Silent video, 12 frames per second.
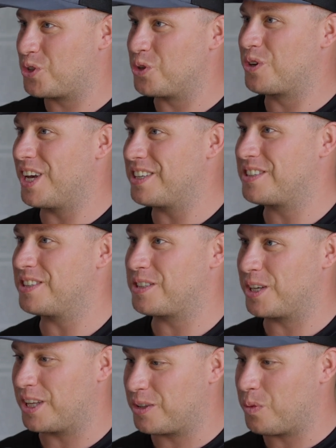suitcases
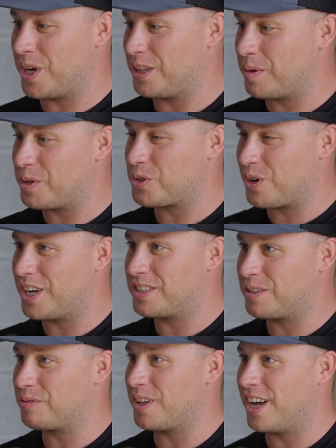to get the weight limits
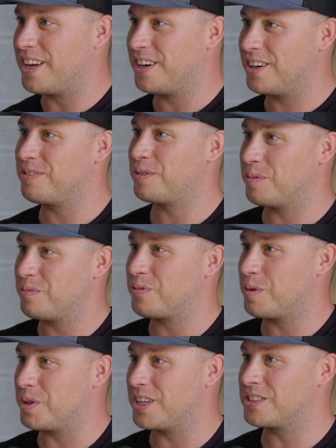right to fly here from
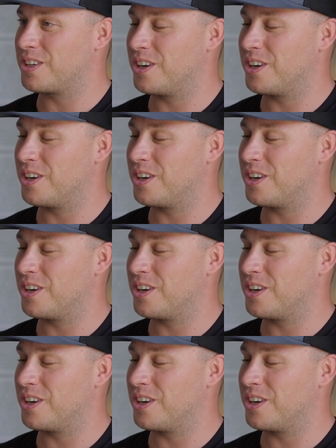the East